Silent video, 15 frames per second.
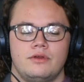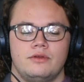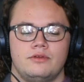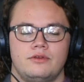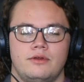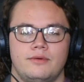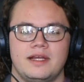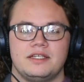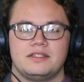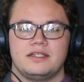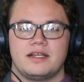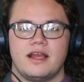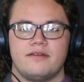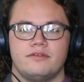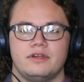you're
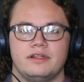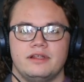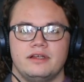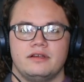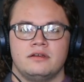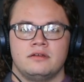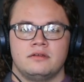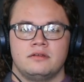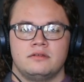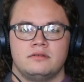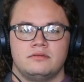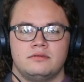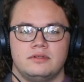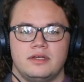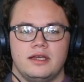wasting everything,
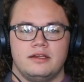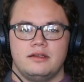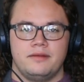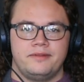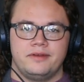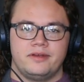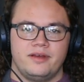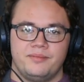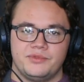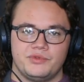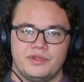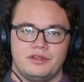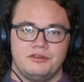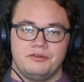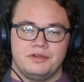and nothing comes
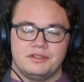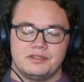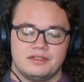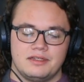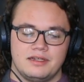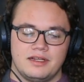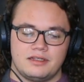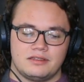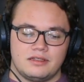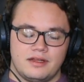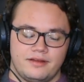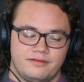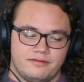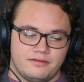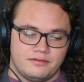with you into the next
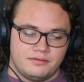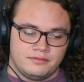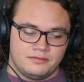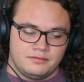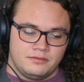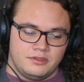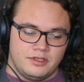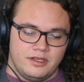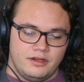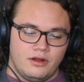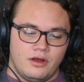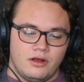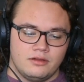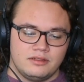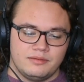life. It
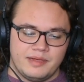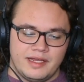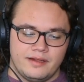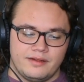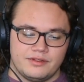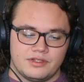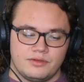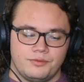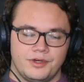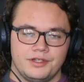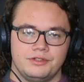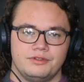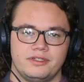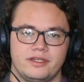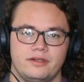all depends on what
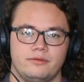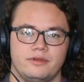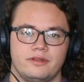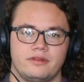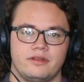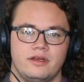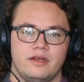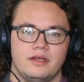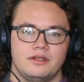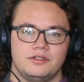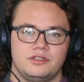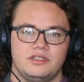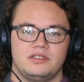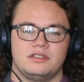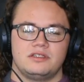you did with
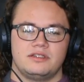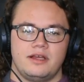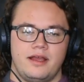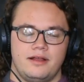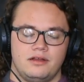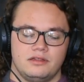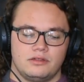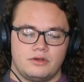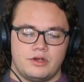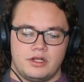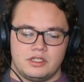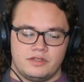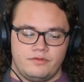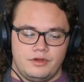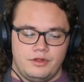Jesus dying on the
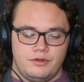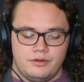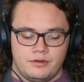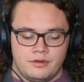cross for you.